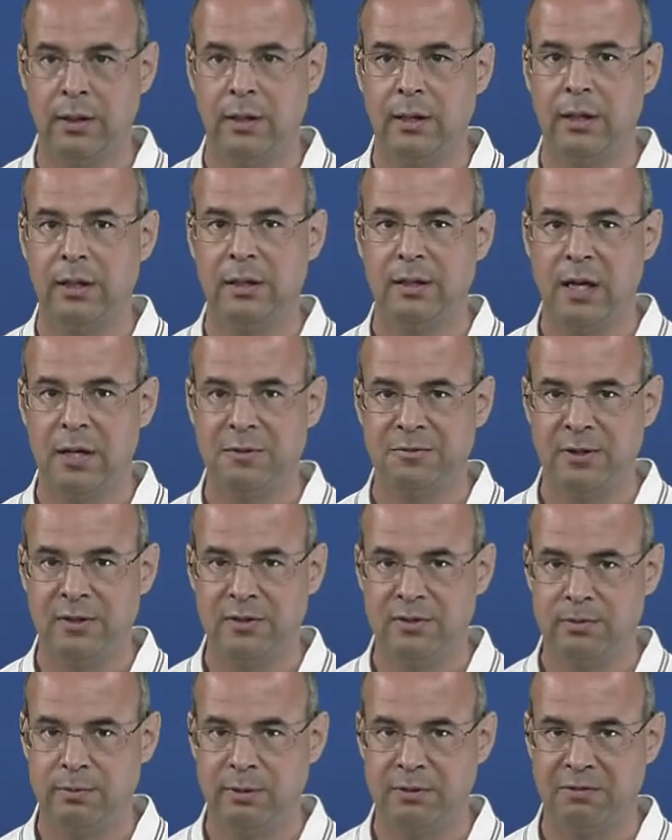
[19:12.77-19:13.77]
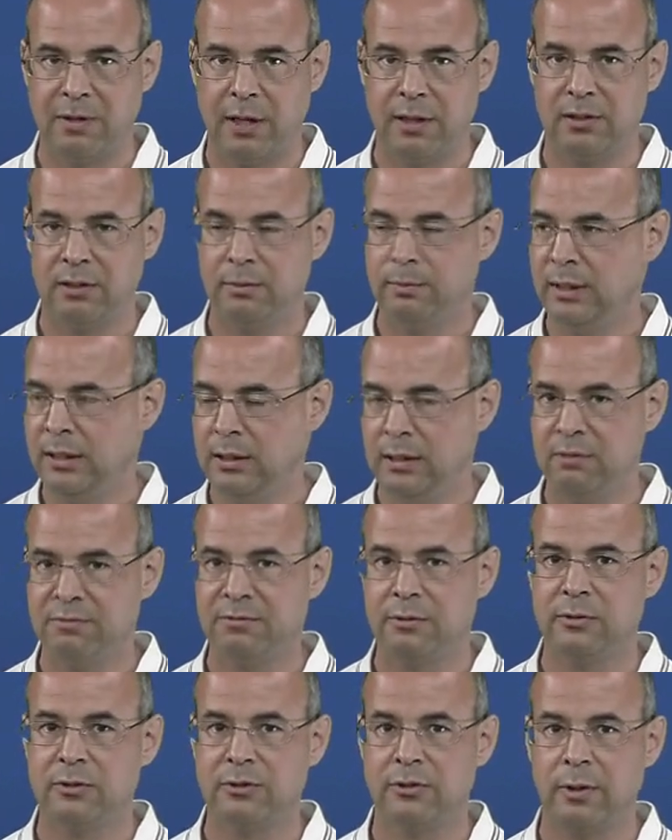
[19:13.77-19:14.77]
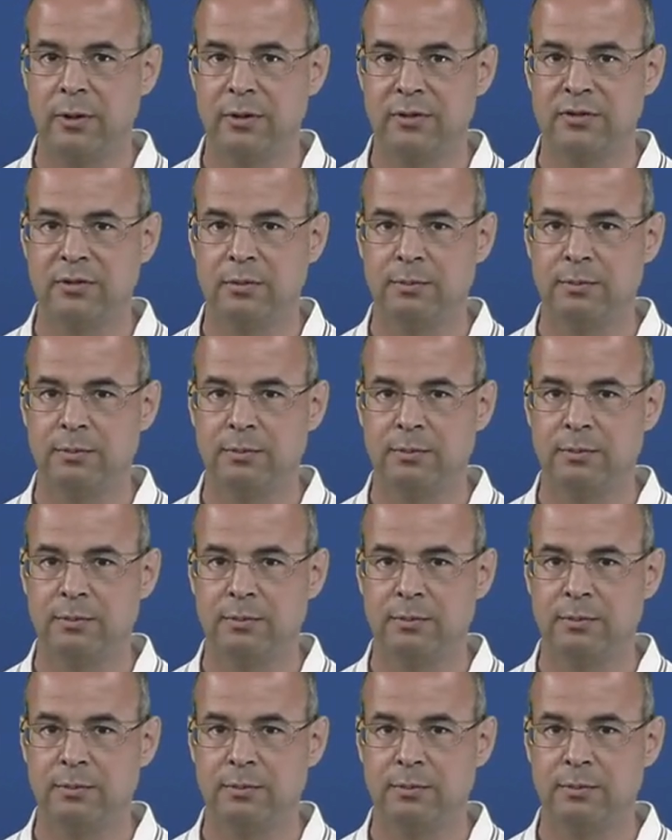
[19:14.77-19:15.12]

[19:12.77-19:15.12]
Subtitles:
In others, we find a meaningful choice